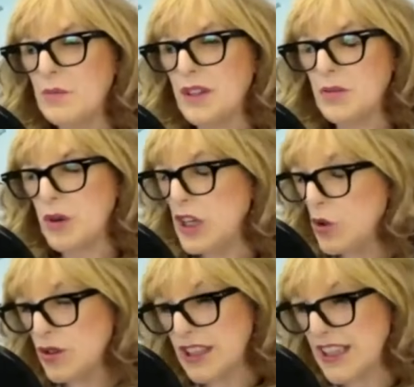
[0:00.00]
But we
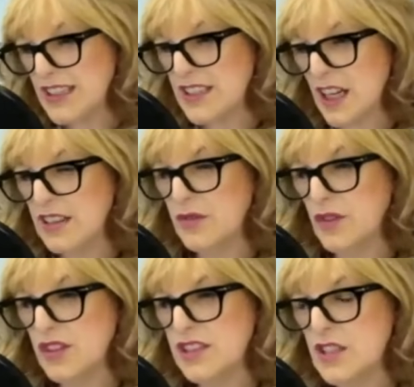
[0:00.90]
know that that's not the
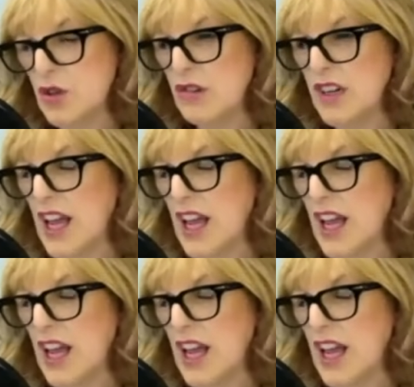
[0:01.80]
full story,